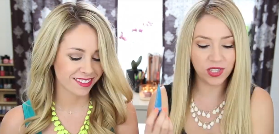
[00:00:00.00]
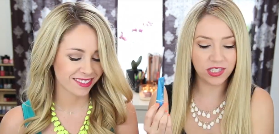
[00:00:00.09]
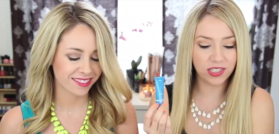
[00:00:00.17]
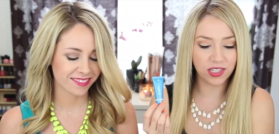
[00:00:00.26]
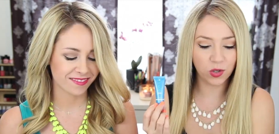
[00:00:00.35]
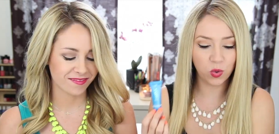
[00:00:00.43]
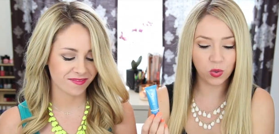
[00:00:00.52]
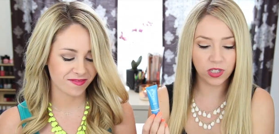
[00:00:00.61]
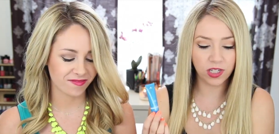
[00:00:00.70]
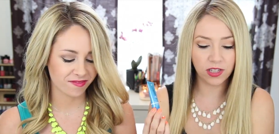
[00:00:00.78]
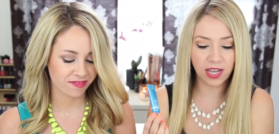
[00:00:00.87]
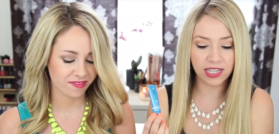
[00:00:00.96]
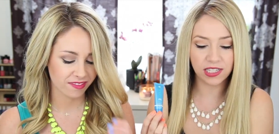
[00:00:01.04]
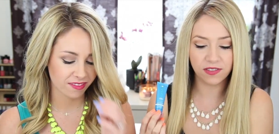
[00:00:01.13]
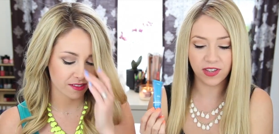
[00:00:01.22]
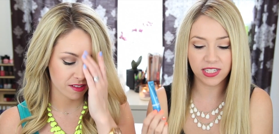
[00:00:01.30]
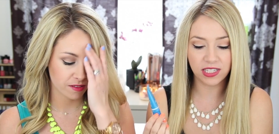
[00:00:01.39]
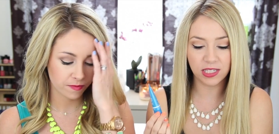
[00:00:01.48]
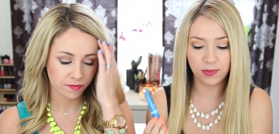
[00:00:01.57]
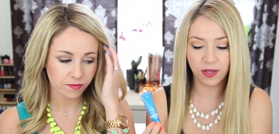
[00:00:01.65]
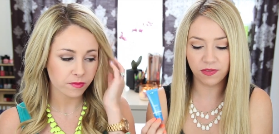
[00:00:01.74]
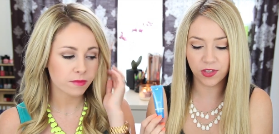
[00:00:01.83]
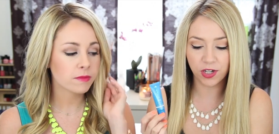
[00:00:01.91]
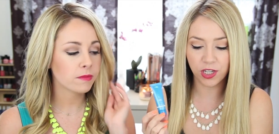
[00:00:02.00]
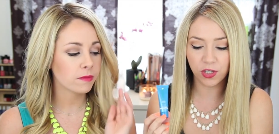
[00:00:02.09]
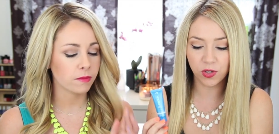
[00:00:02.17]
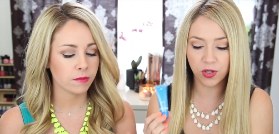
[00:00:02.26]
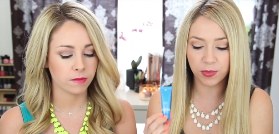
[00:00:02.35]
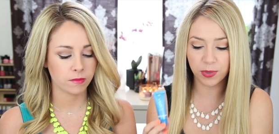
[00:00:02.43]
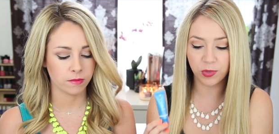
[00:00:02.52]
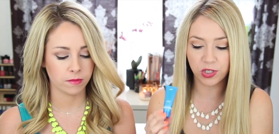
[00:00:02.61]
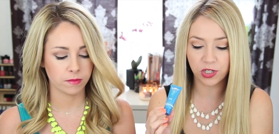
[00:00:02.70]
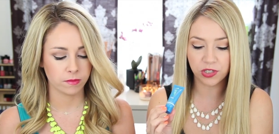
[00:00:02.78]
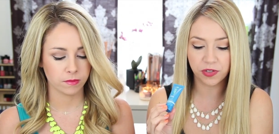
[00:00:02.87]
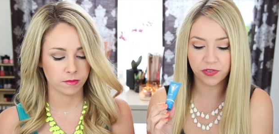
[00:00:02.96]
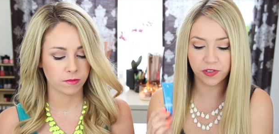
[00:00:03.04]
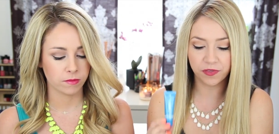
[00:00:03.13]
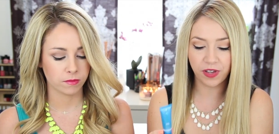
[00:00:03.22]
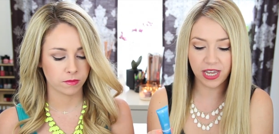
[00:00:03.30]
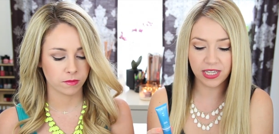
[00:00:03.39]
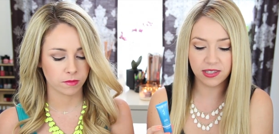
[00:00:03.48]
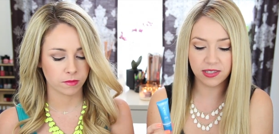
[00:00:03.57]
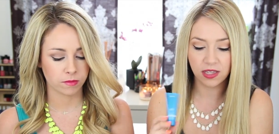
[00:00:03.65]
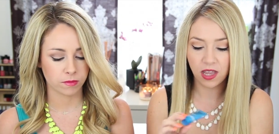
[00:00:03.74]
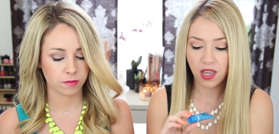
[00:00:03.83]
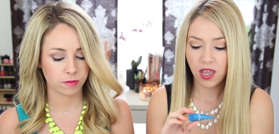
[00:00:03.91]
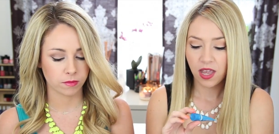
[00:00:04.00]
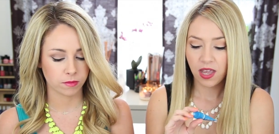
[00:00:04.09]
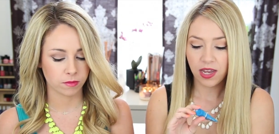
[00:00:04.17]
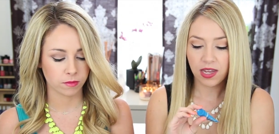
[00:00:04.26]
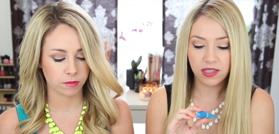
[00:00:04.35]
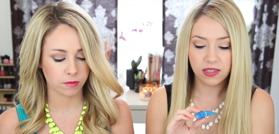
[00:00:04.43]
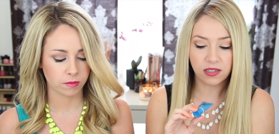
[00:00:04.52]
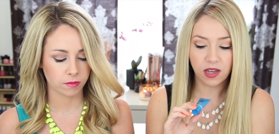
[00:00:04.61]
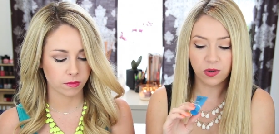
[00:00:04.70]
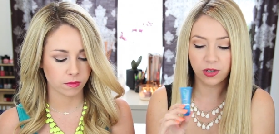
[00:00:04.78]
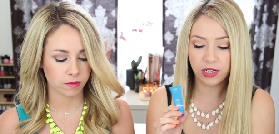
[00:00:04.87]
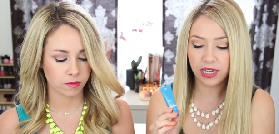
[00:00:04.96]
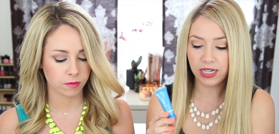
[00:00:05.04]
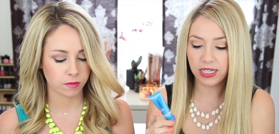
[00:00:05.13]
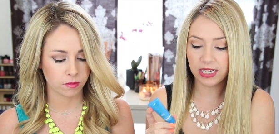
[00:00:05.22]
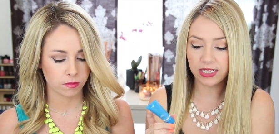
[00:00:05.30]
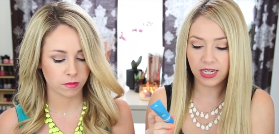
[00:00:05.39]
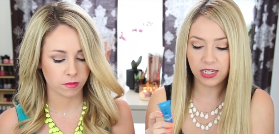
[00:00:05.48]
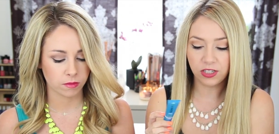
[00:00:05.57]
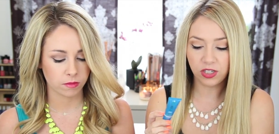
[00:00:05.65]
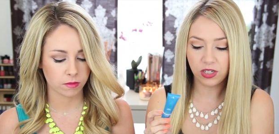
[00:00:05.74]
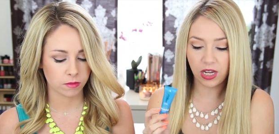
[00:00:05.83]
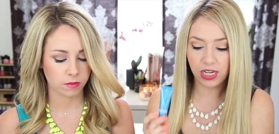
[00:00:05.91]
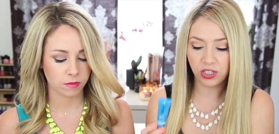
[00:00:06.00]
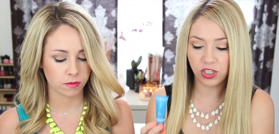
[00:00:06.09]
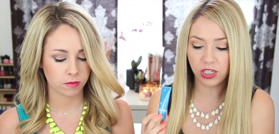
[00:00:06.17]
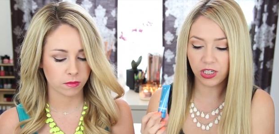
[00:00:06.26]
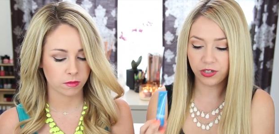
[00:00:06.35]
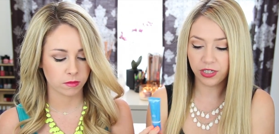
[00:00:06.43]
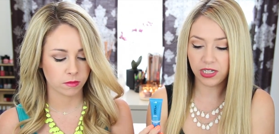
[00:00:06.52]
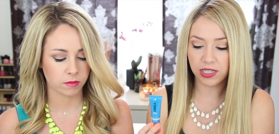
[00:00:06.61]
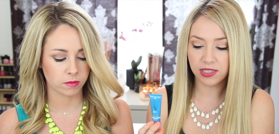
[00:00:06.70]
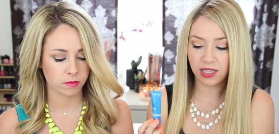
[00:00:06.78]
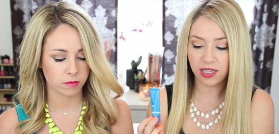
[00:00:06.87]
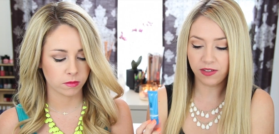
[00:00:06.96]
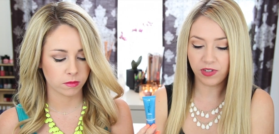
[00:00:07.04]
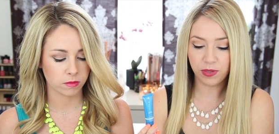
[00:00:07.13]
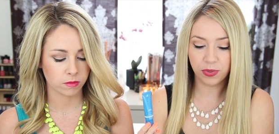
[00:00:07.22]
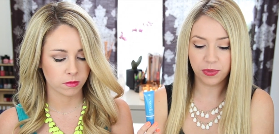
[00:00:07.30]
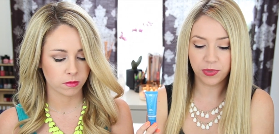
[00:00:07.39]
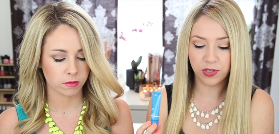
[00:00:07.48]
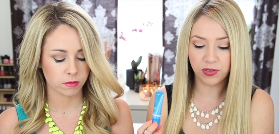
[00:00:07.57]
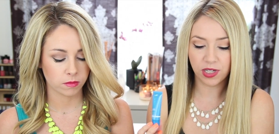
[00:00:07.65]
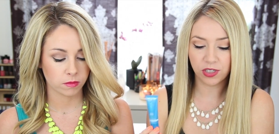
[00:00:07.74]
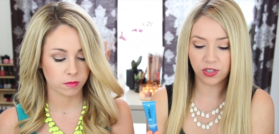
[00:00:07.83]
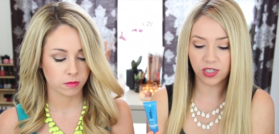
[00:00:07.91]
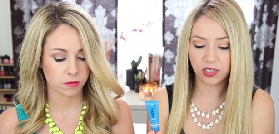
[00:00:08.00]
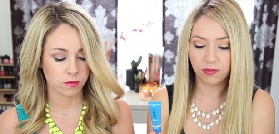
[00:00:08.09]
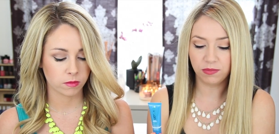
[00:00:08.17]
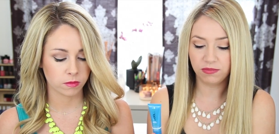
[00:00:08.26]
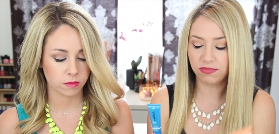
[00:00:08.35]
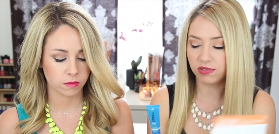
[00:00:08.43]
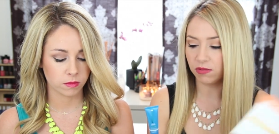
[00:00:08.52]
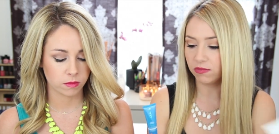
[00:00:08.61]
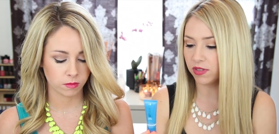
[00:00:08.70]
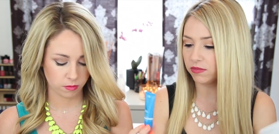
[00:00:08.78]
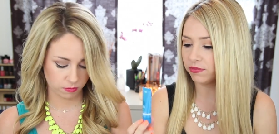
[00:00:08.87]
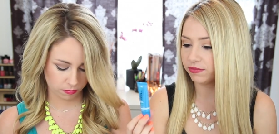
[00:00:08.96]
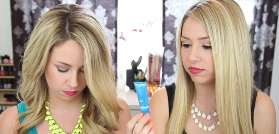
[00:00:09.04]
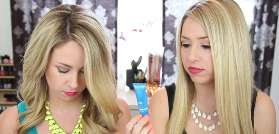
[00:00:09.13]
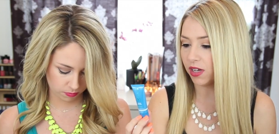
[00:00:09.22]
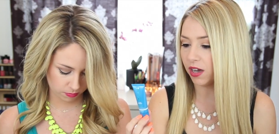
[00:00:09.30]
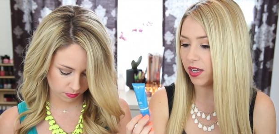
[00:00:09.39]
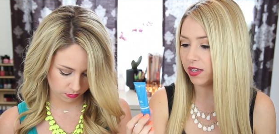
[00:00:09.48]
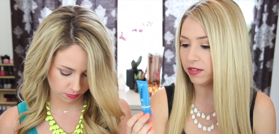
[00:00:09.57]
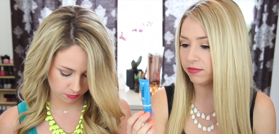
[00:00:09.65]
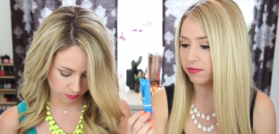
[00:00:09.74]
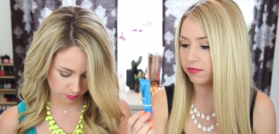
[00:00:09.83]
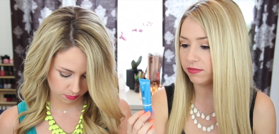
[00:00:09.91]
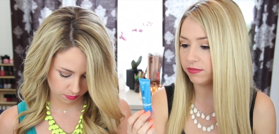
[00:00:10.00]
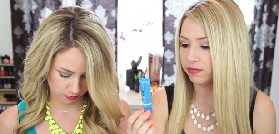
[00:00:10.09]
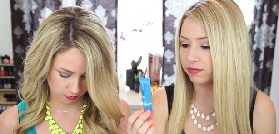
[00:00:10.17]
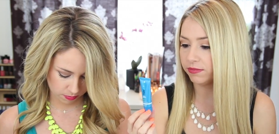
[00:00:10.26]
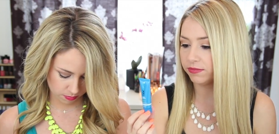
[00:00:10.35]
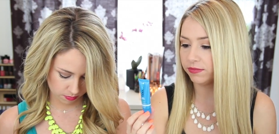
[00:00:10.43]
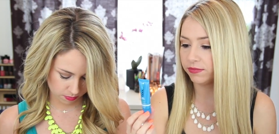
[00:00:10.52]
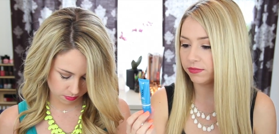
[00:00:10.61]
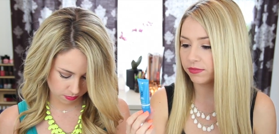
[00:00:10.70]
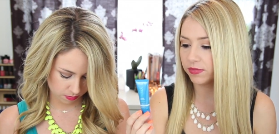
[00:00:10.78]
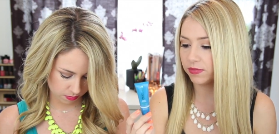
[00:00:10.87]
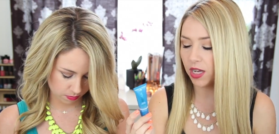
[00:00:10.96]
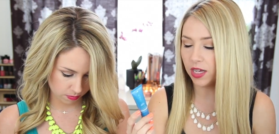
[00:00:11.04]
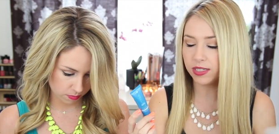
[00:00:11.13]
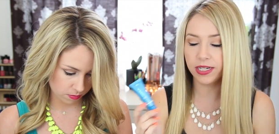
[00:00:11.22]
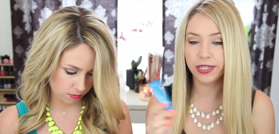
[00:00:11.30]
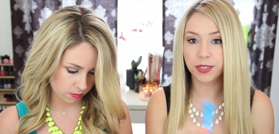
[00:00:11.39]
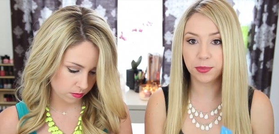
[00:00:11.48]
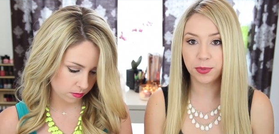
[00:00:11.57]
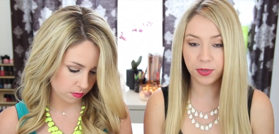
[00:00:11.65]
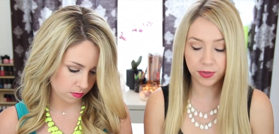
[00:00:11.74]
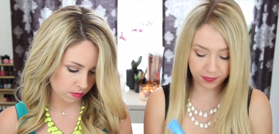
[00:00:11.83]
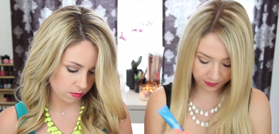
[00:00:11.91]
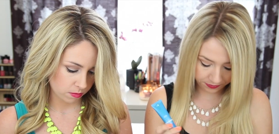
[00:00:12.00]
Speaker 1: This is a Coola Classic Face S P F thirty Cucumber Moisturizer for Face. It's got organic anti-aging ingredients like evening primrose extract and something. Not, not terrible.